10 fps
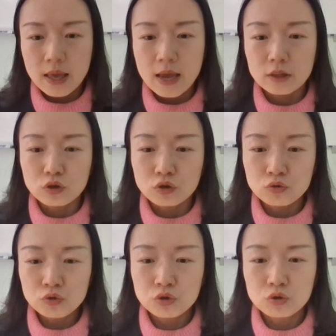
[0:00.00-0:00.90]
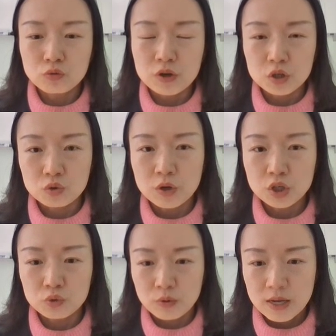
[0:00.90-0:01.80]
And who should we
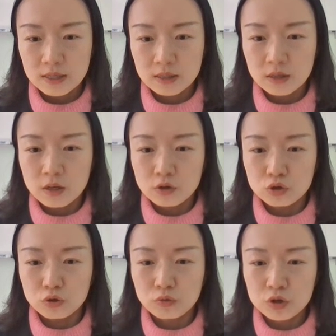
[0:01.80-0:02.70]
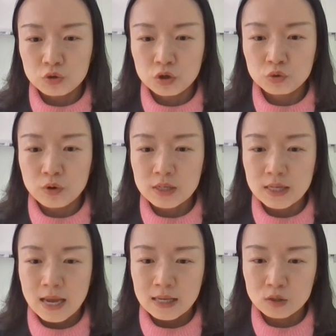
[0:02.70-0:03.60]
switch with? Should we switch with
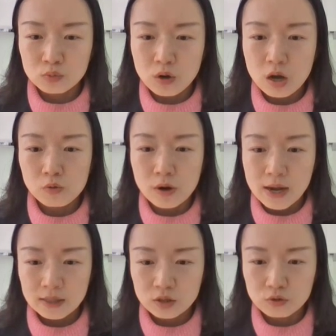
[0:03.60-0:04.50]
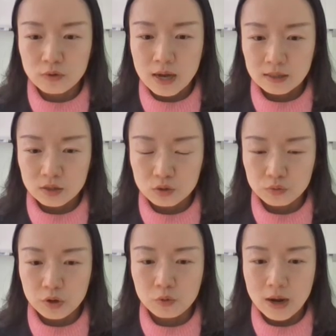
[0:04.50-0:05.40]
S1 or S2,
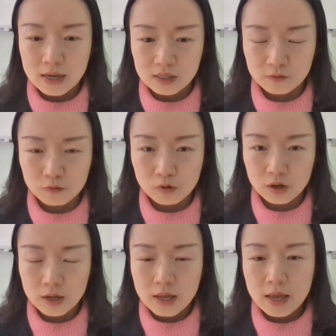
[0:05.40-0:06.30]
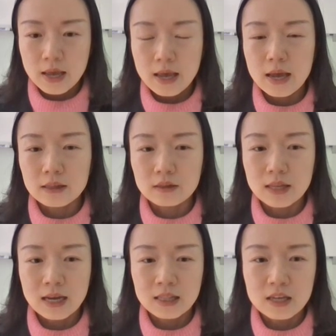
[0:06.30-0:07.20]
S3, or S4?
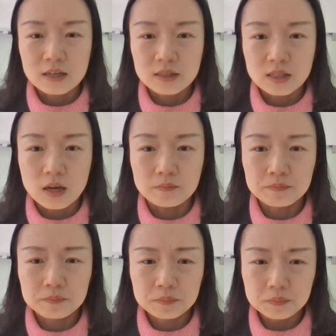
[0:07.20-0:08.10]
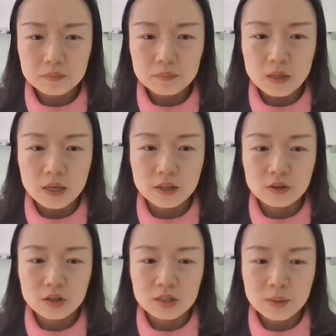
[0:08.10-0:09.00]
And that is
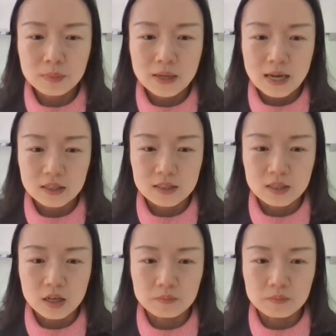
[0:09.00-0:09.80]
in the Simplex